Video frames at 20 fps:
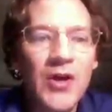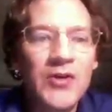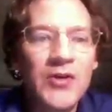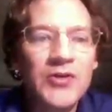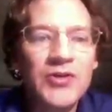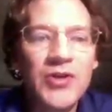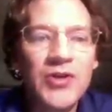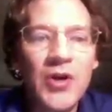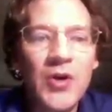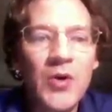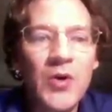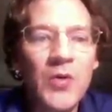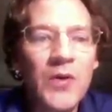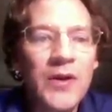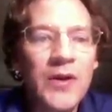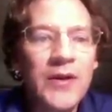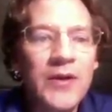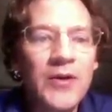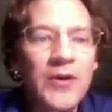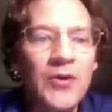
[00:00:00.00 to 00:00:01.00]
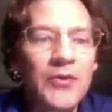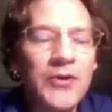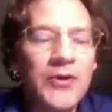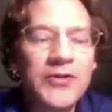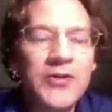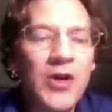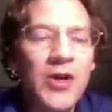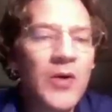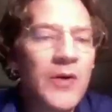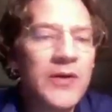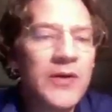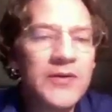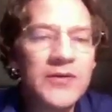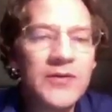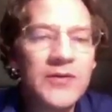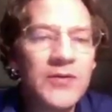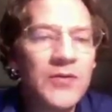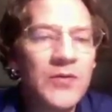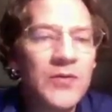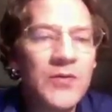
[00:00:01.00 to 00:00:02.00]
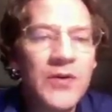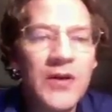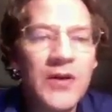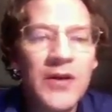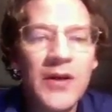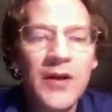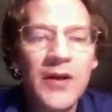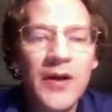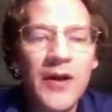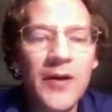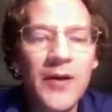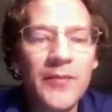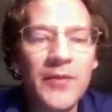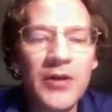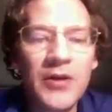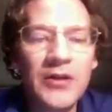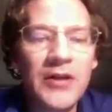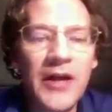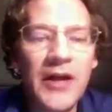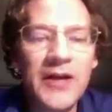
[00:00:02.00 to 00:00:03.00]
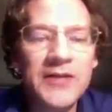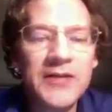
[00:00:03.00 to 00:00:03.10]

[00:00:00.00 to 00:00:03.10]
So, let's go into the class